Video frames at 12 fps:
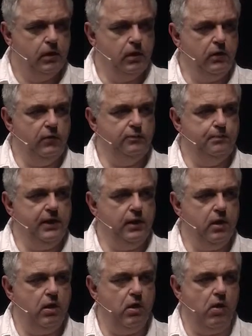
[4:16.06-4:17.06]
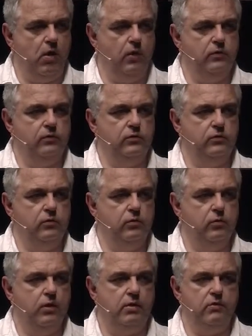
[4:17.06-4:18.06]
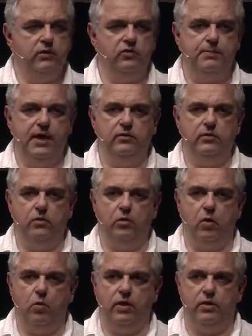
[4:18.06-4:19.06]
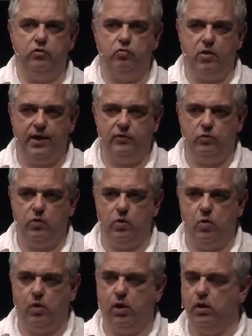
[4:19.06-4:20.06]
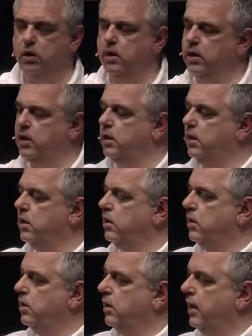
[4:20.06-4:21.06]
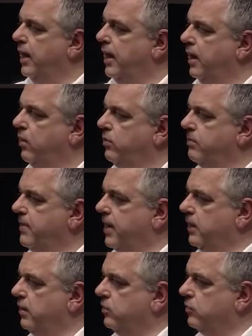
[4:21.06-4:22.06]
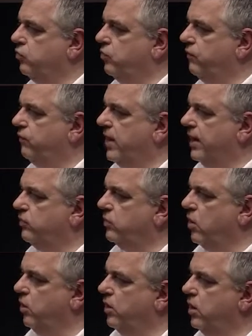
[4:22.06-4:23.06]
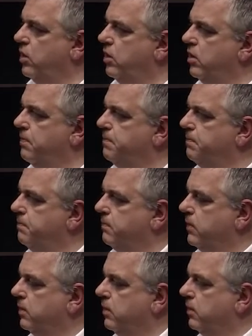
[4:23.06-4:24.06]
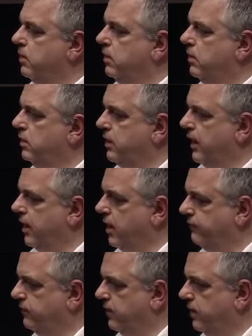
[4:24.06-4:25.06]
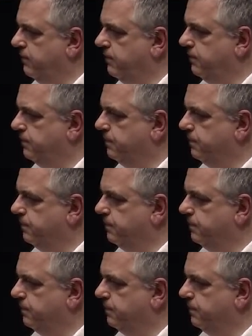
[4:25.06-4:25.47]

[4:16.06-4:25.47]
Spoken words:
is because, whether expected or not, whether it's right or wrong or not, how the man looks reflects on her looking after him.